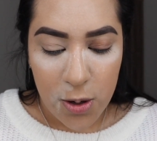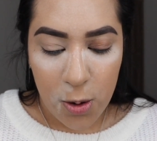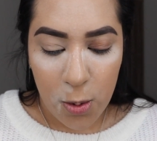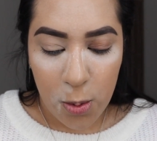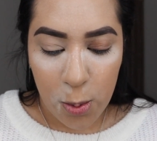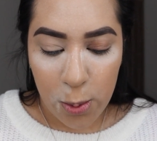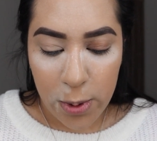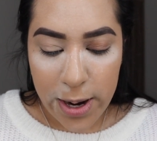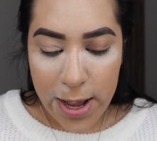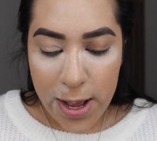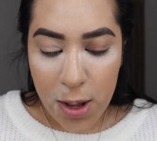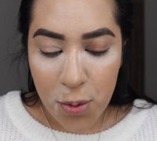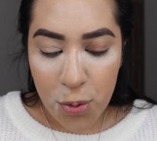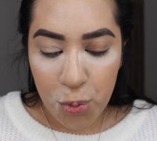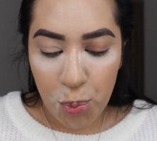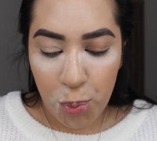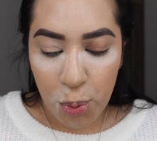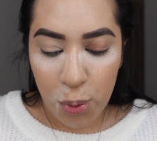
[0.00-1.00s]

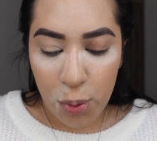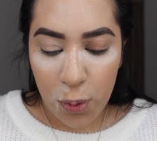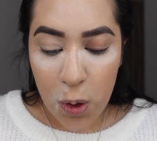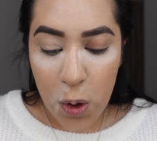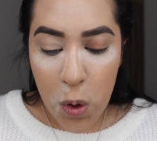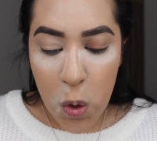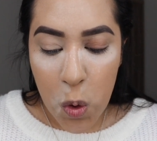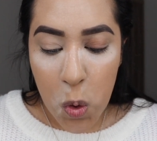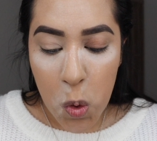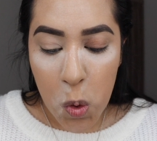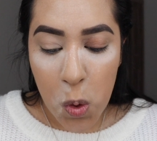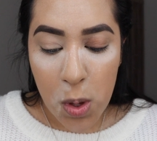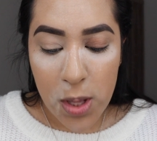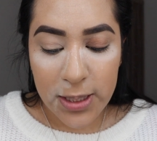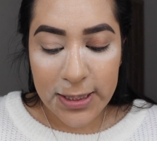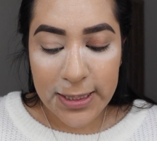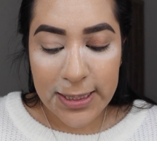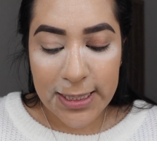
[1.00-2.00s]
Crown
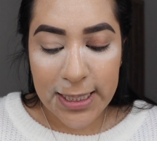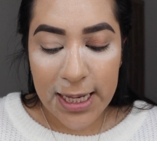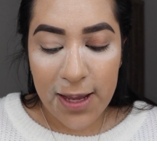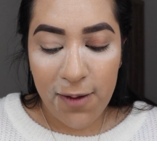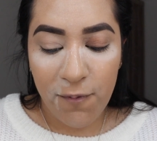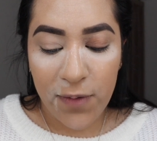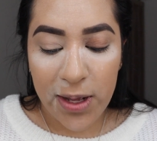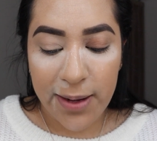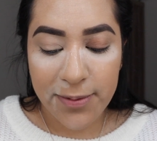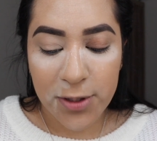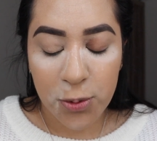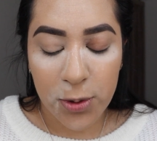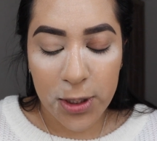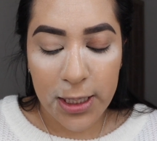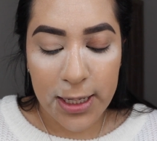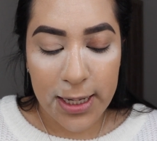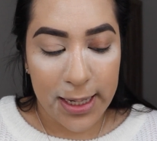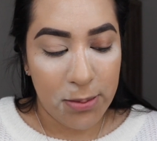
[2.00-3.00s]
Pro
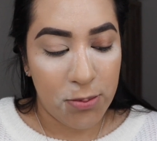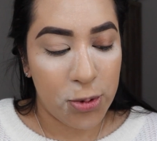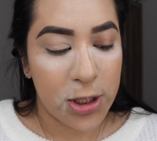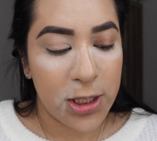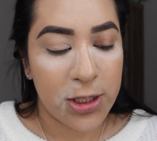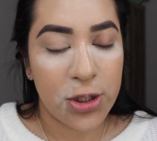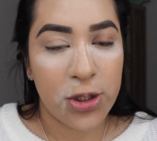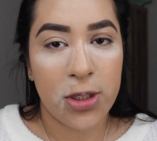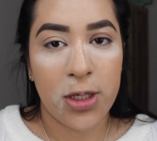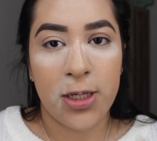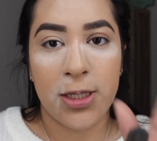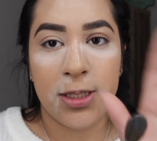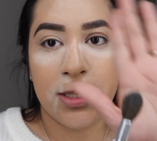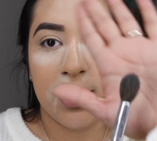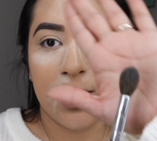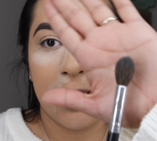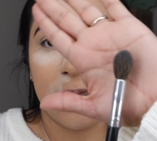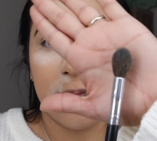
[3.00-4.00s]
C529 brush, and
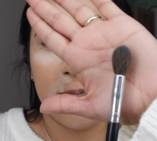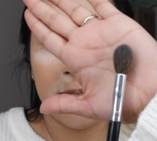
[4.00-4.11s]
it's like